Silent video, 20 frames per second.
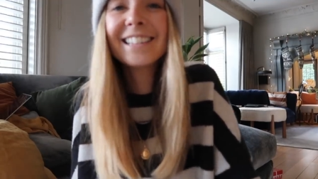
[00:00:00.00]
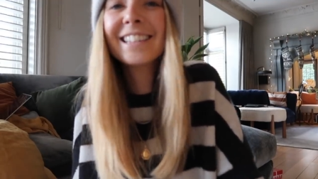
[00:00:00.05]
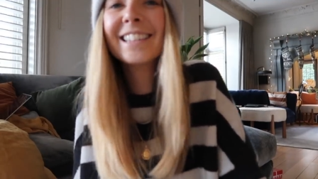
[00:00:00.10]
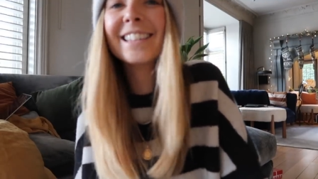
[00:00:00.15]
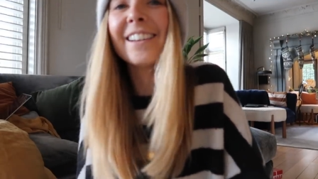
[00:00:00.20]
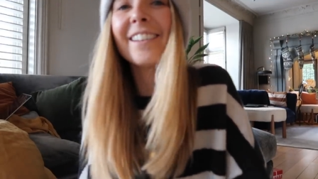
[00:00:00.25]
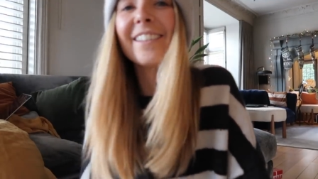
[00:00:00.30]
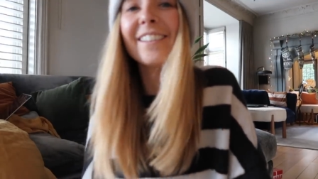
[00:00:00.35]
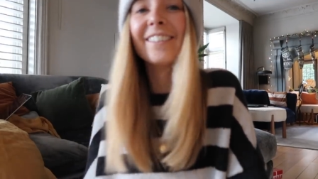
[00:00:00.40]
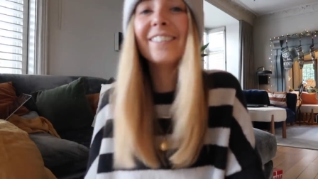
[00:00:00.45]

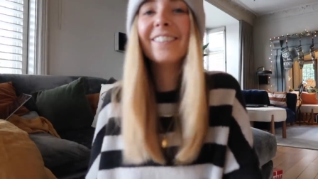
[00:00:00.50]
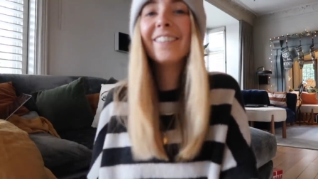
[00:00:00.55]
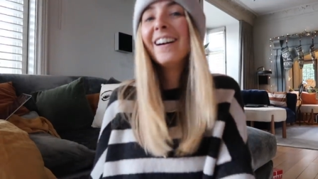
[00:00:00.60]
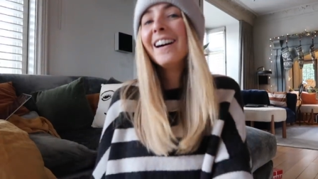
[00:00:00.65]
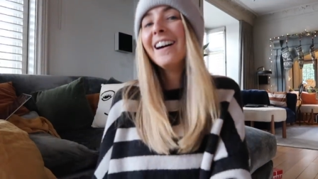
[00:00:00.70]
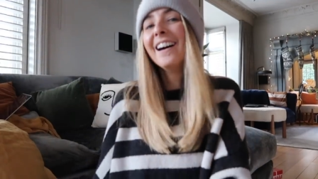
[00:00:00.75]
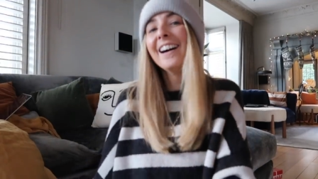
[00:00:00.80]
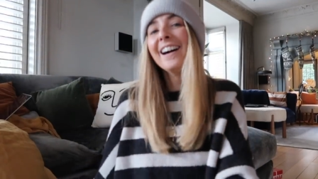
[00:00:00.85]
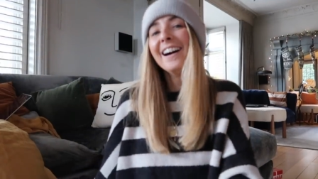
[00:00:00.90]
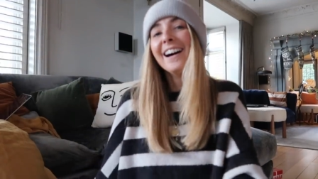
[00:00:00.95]
So,
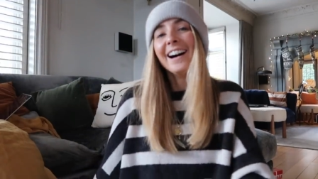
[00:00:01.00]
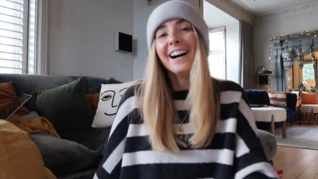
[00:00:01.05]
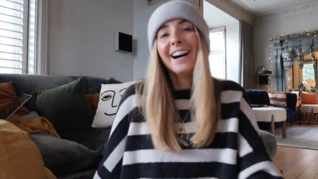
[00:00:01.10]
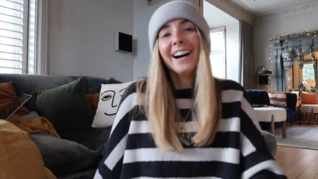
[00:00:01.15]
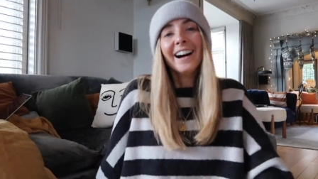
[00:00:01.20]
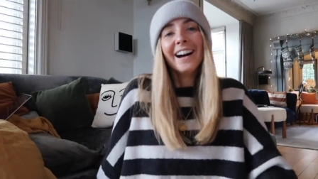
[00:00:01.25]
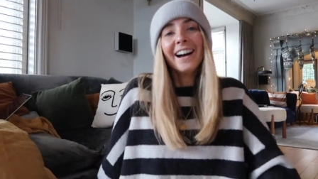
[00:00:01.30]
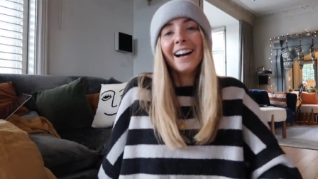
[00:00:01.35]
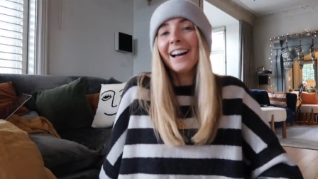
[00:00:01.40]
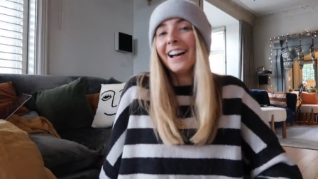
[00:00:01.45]

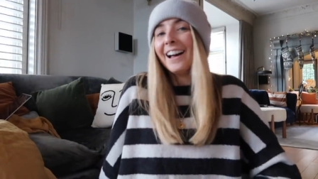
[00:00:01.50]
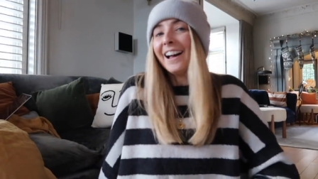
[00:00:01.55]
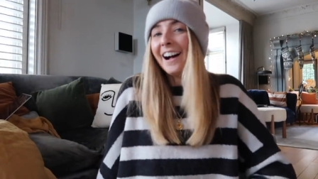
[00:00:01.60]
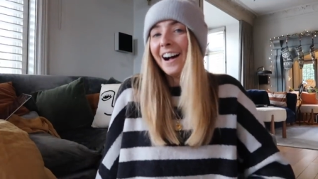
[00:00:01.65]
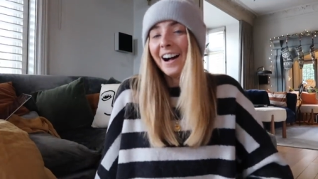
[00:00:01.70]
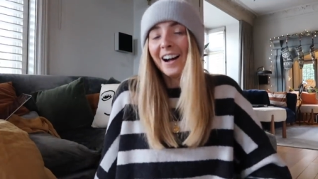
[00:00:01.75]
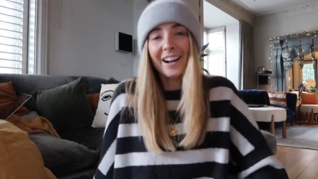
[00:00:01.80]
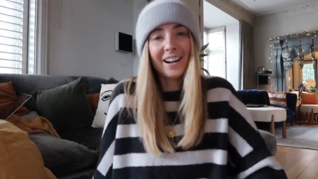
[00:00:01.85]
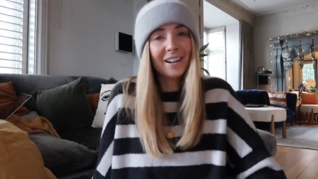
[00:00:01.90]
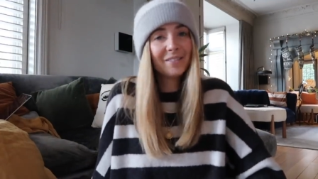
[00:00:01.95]

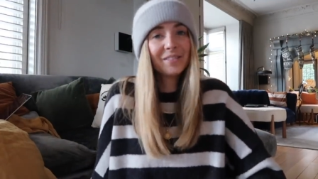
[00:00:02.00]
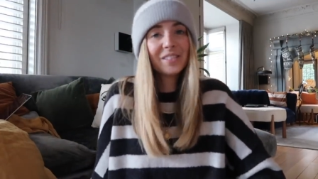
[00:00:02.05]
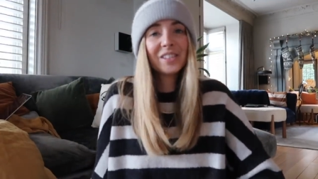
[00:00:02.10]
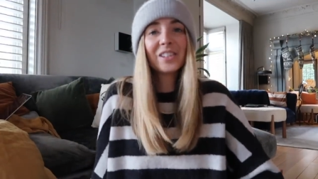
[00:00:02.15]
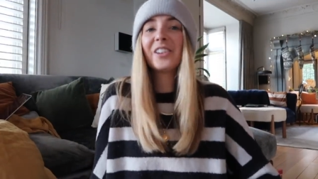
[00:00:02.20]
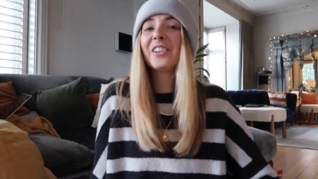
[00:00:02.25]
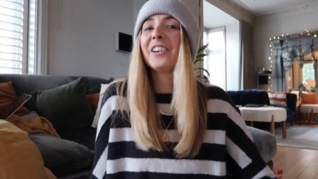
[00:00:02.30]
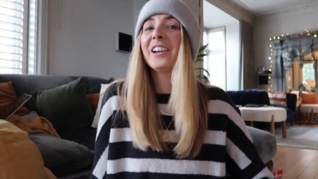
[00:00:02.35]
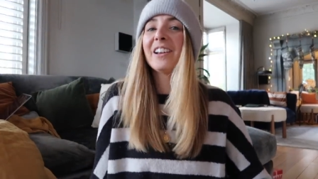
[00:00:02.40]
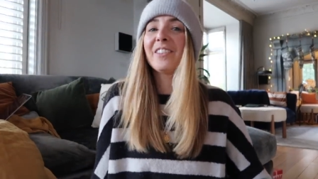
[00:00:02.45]
I'm
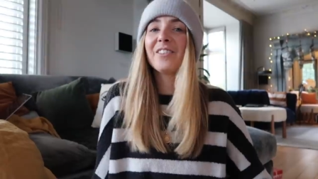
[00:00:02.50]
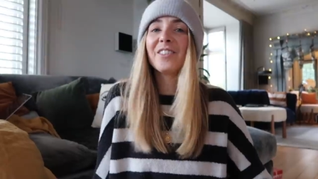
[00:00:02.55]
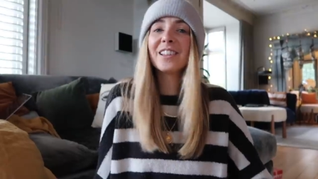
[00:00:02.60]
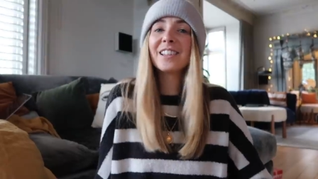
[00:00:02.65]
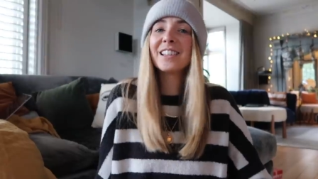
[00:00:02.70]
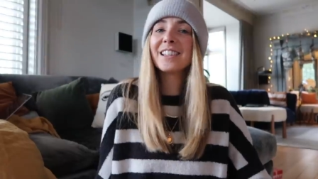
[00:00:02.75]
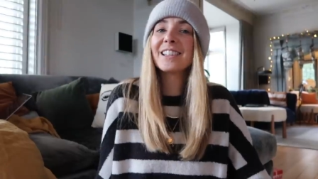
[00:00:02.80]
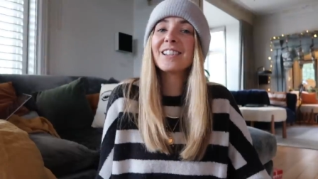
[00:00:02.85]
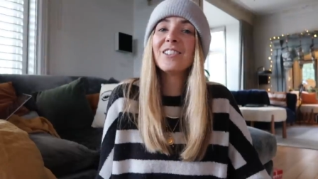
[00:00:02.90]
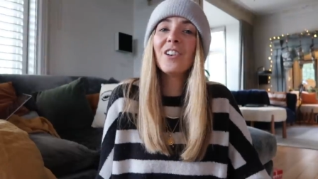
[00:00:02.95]
sorry if this
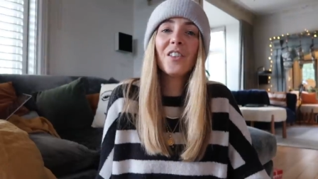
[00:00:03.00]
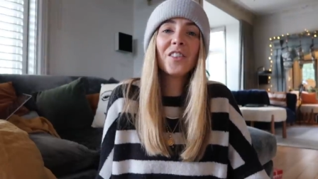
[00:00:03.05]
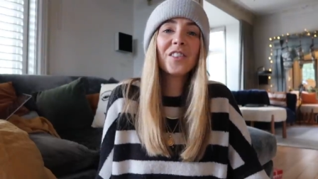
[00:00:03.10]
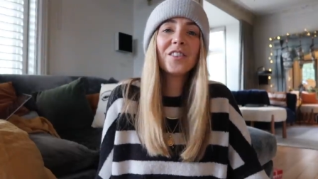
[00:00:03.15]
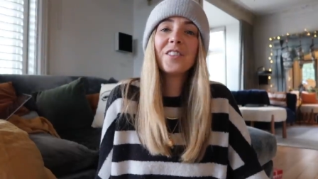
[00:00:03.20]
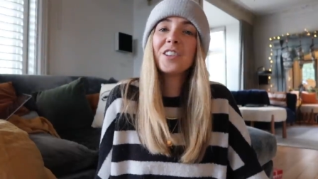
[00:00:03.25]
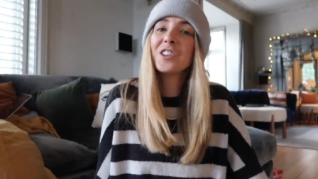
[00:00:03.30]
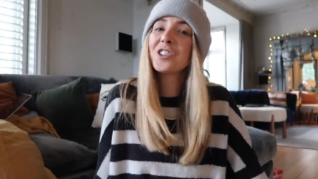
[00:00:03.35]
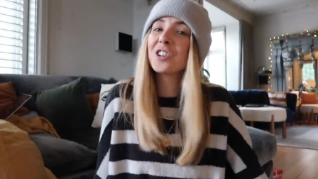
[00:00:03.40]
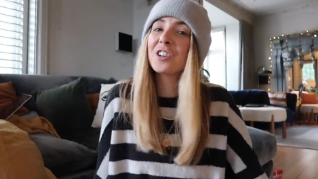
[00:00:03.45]
is not the
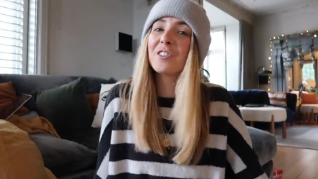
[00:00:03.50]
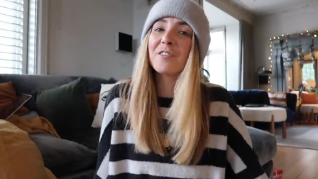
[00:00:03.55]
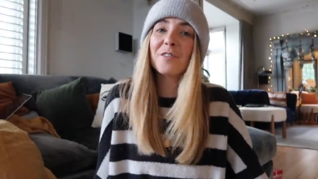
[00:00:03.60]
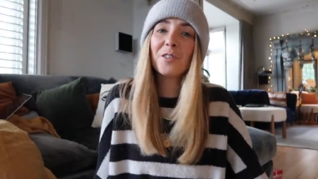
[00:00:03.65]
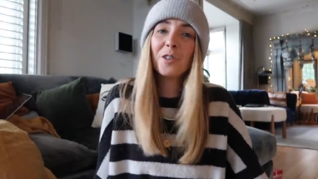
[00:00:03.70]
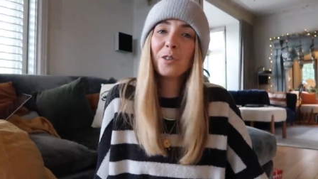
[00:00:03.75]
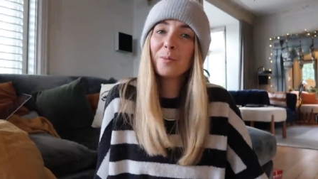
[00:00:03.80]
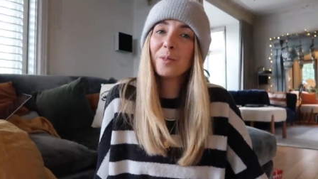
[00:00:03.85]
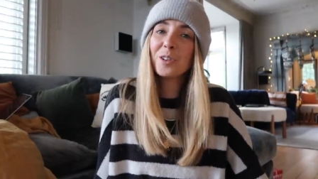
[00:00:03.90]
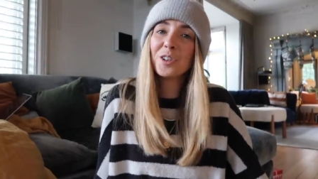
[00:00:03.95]
vision of
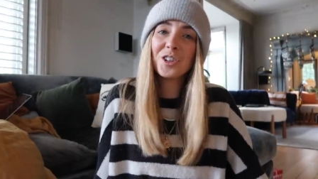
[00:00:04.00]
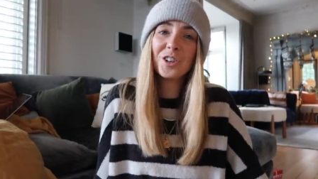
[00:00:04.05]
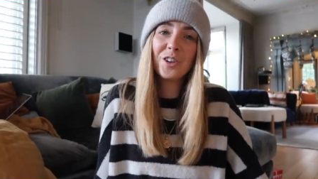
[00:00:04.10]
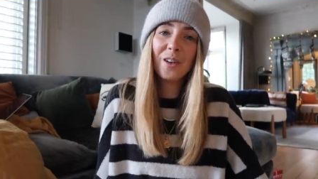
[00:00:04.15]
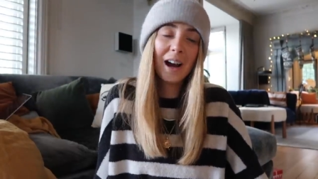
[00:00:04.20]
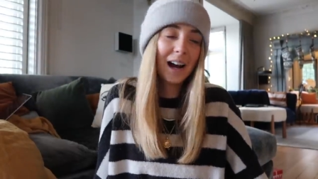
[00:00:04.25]
Vlogmas you